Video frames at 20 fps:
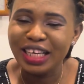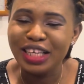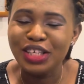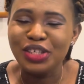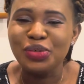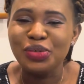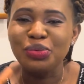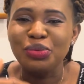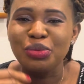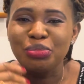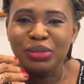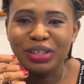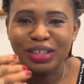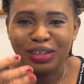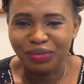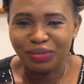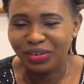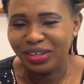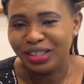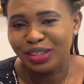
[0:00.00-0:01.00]
you will be the
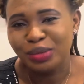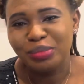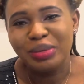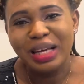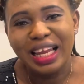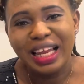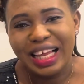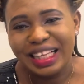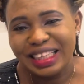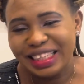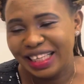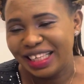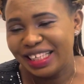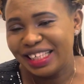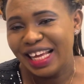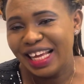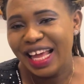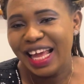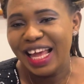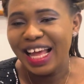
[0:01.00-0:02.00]
first to be alerted.
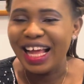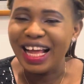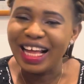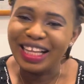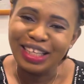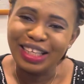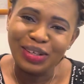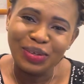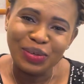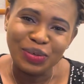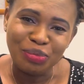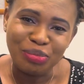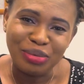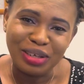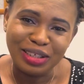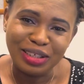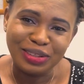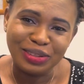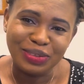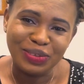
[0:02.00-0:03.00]
And the Lord
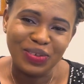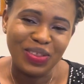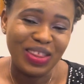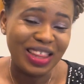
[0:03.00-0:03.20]
bless you.